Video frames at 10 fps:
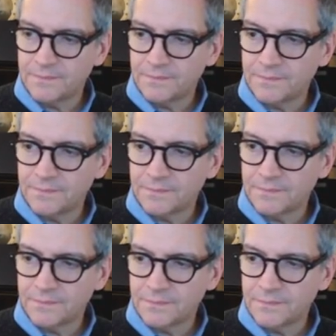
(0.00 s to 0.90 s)

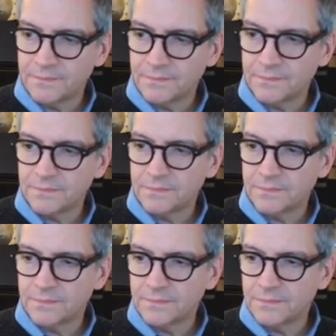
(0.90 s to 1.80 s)

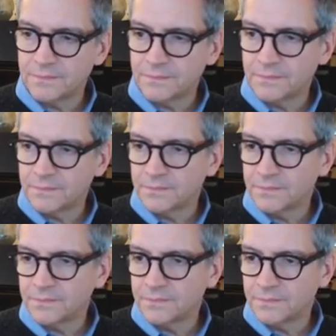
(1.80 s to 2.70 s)

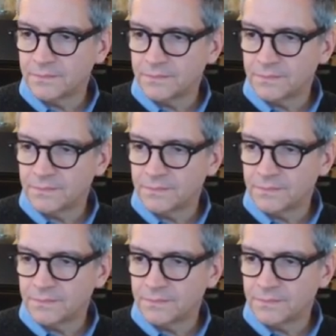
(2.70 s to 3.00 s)
(silence)